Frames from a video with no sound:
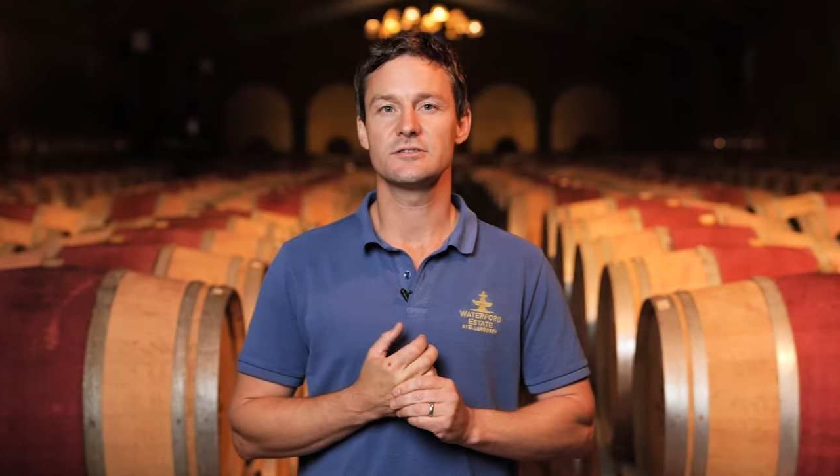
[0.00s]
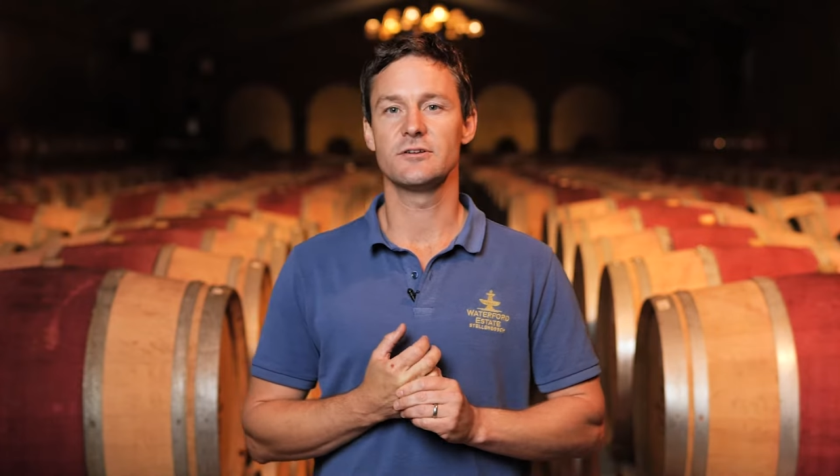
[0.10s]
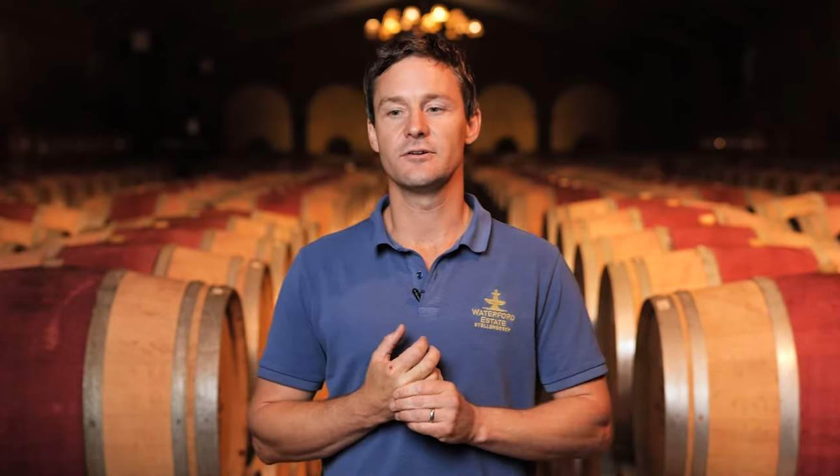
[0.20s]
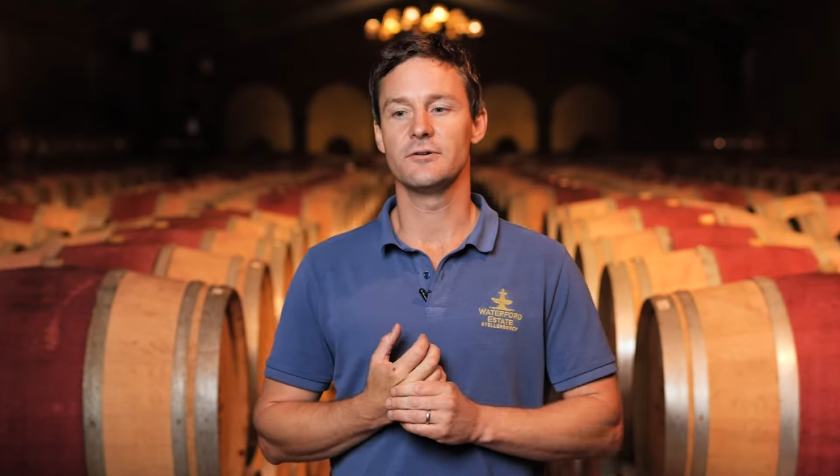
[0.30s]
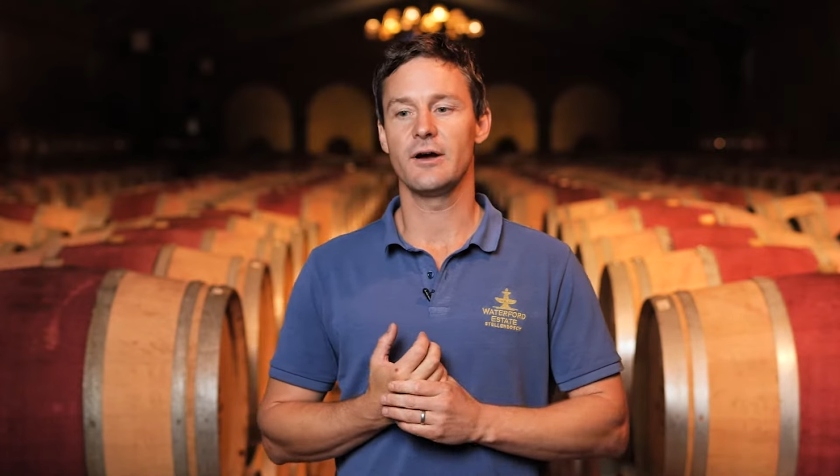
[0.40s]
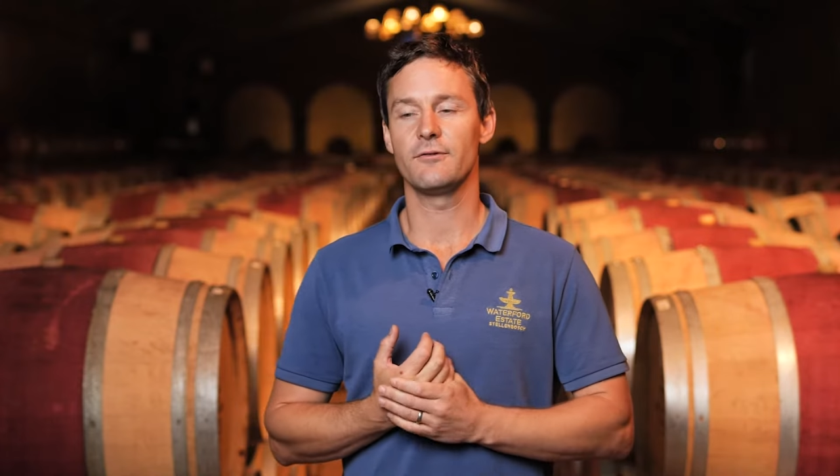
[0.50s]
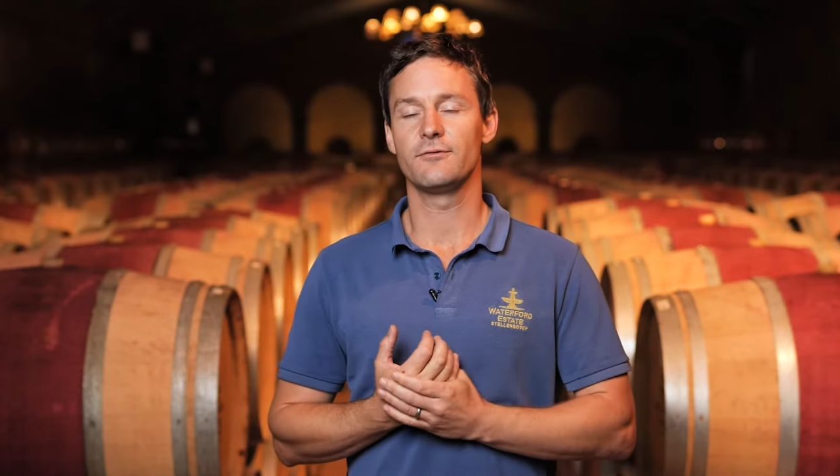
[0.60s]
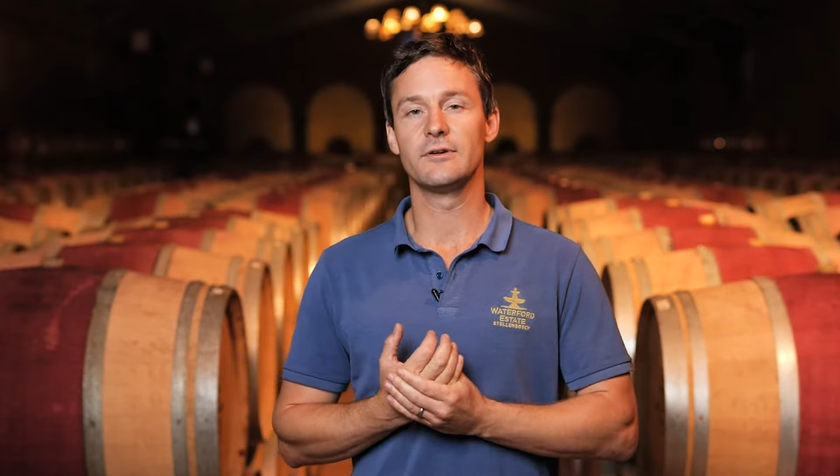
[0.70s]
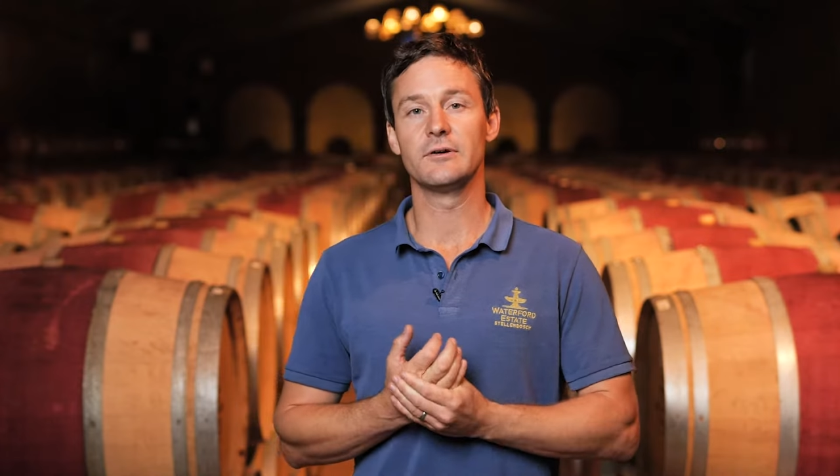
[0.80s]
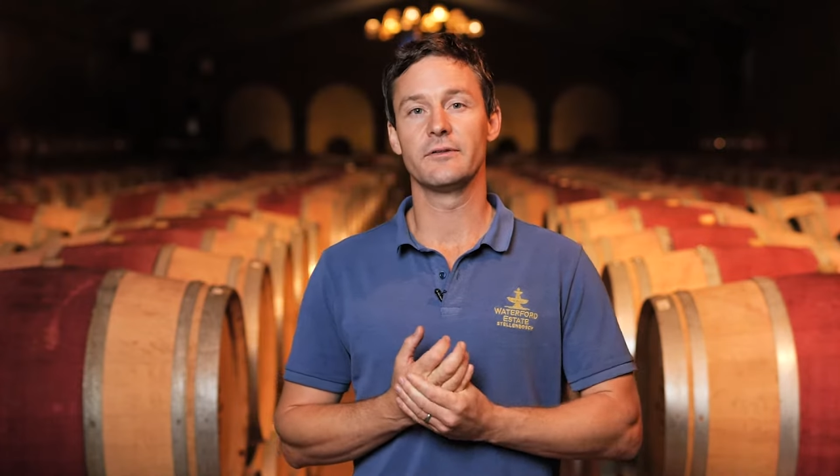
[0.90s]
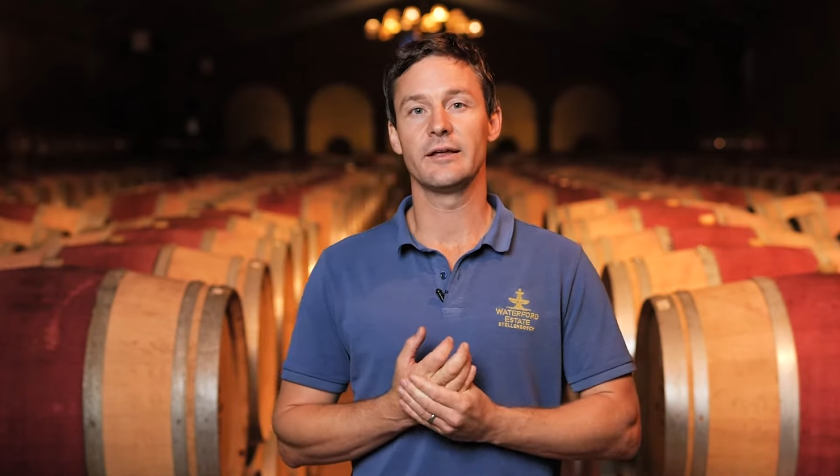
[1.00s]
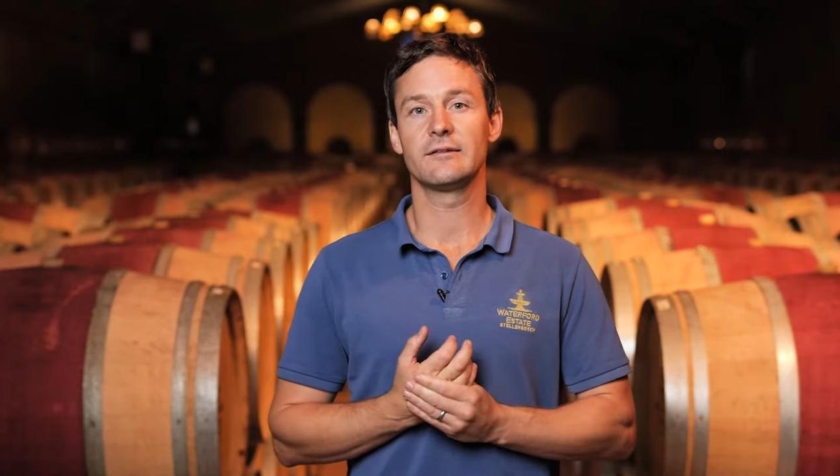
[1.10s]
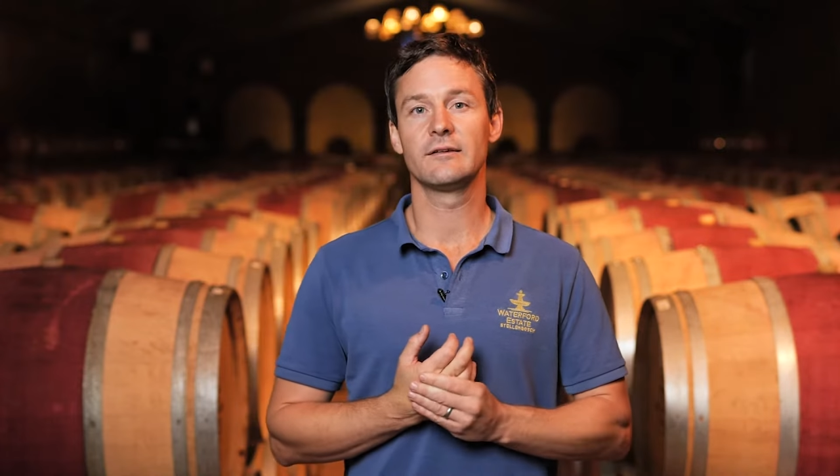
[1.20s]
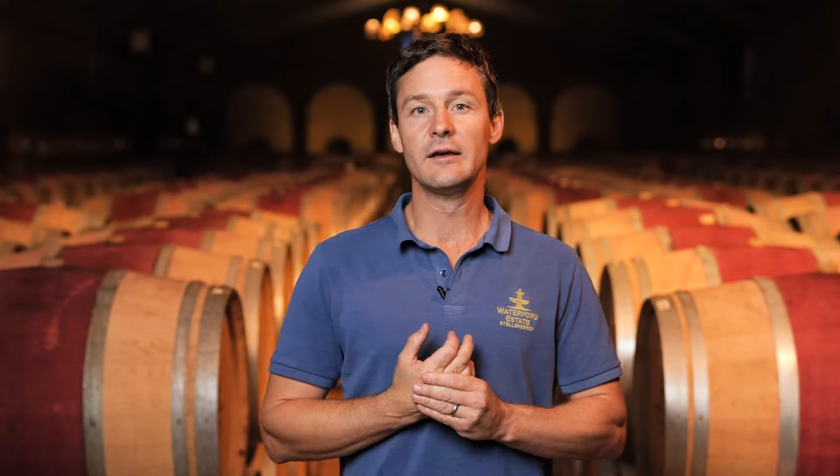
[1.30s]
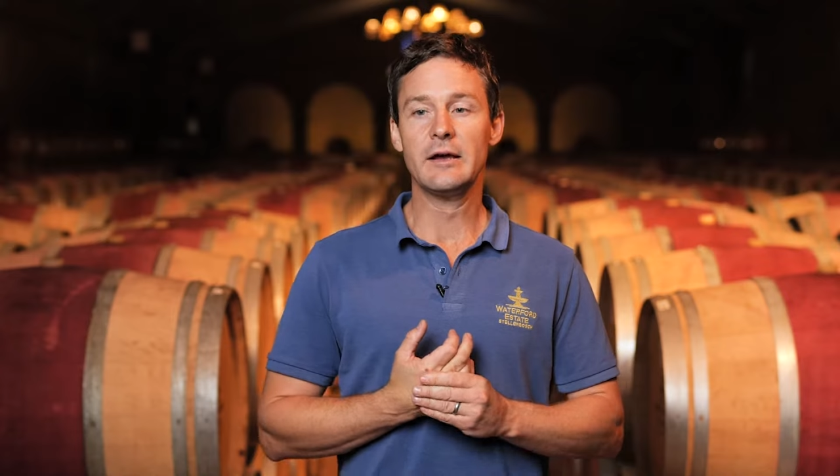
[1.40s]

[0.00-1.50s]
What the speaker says: So I feel that